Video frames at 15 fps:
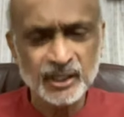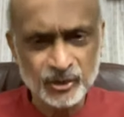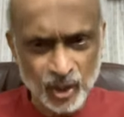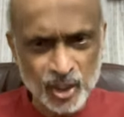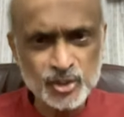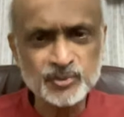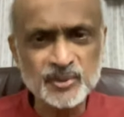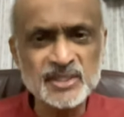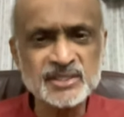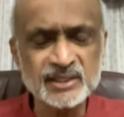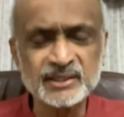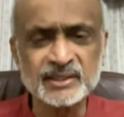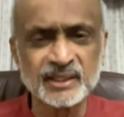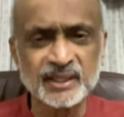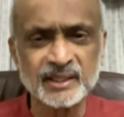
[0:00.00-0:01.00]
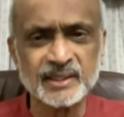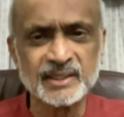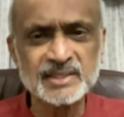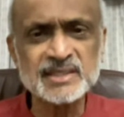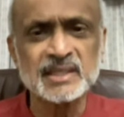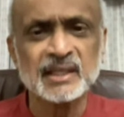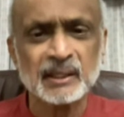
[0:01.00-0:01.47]
conspiracy theory
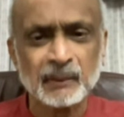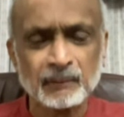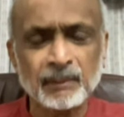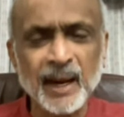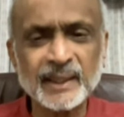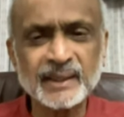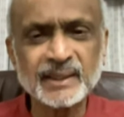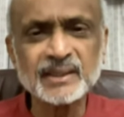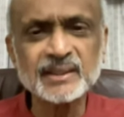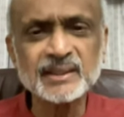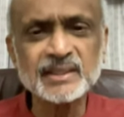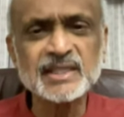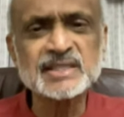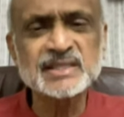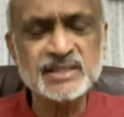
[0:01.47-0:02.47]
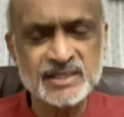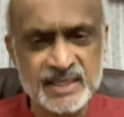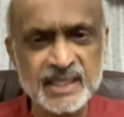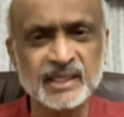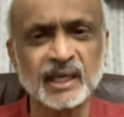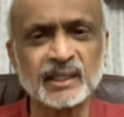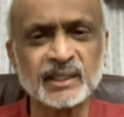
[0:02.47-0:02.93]
is Biden is
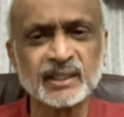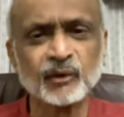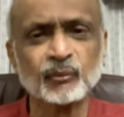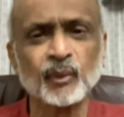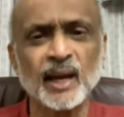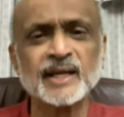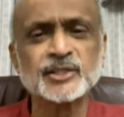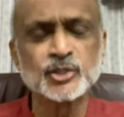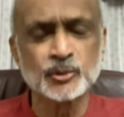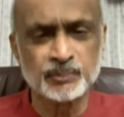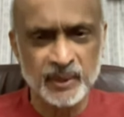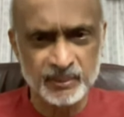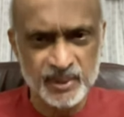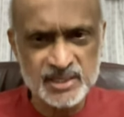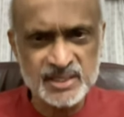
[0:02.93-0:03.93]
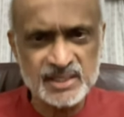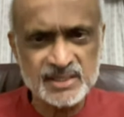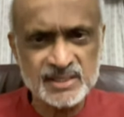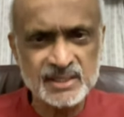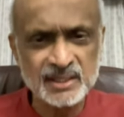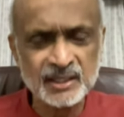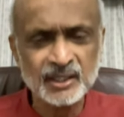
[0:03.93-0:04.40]
secretly a white supremacist.
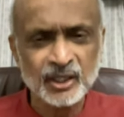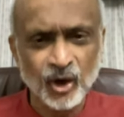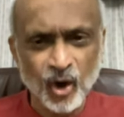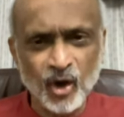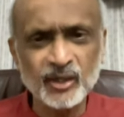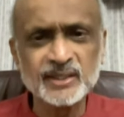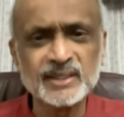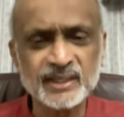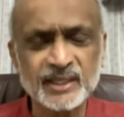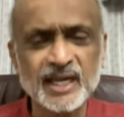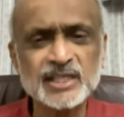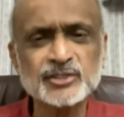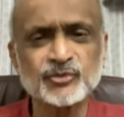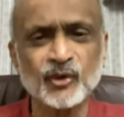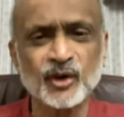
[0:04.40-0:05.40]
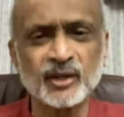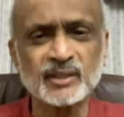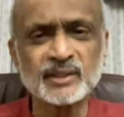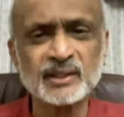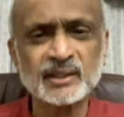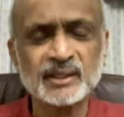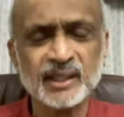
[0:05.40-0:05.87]
All he cares for
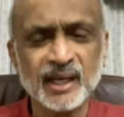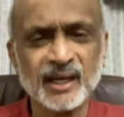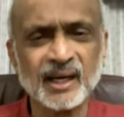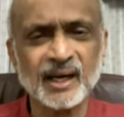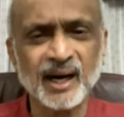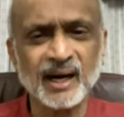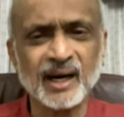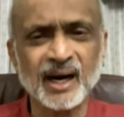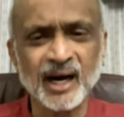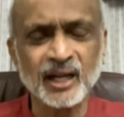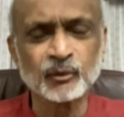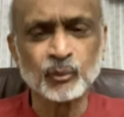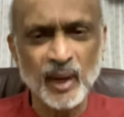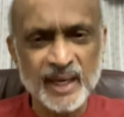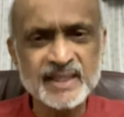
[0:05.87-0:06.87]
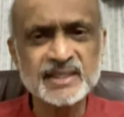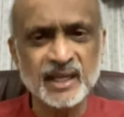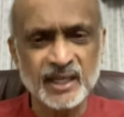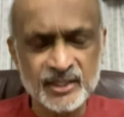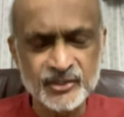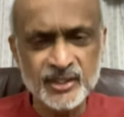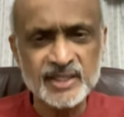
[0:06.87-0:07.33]
uh, are, are white
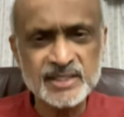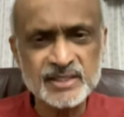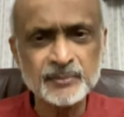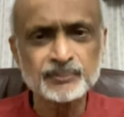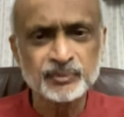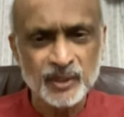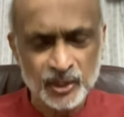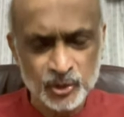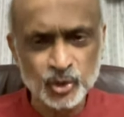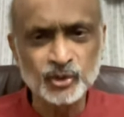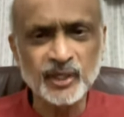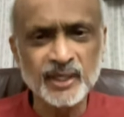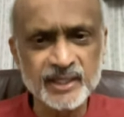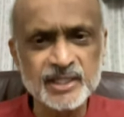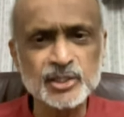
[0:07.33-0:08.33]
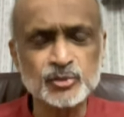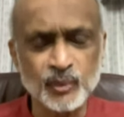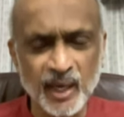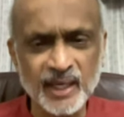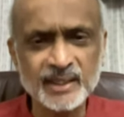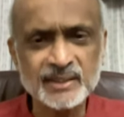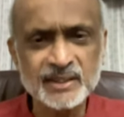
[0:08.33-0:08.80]
countries Ukraine is
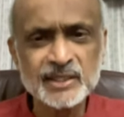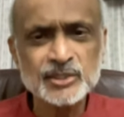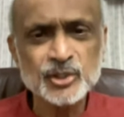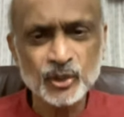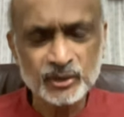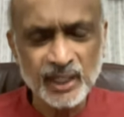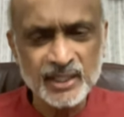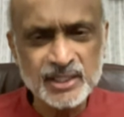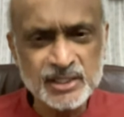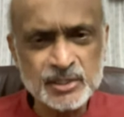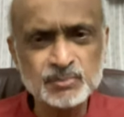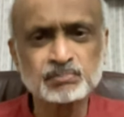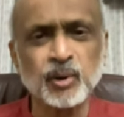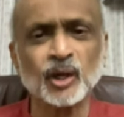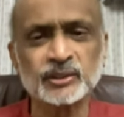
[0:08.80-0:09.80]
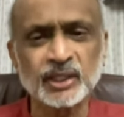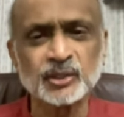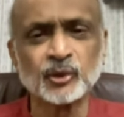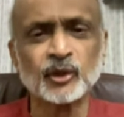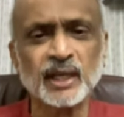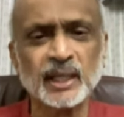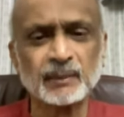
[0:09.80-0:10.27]
white, so that he's bothered
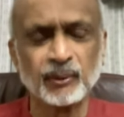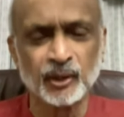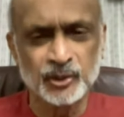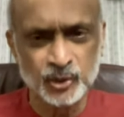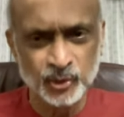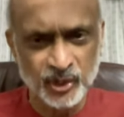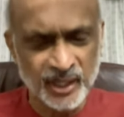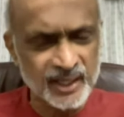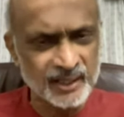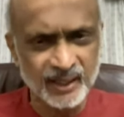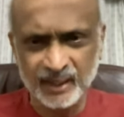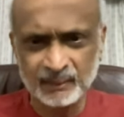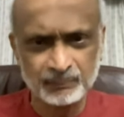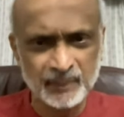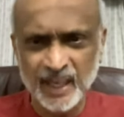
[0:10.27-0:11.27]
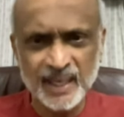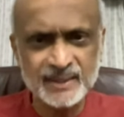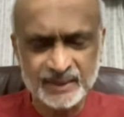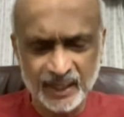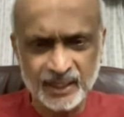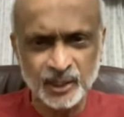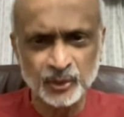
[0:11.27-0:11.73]
only about Ukraine. And may I
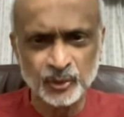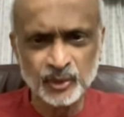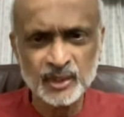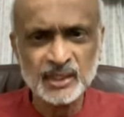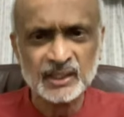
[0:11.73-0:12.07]
tell you,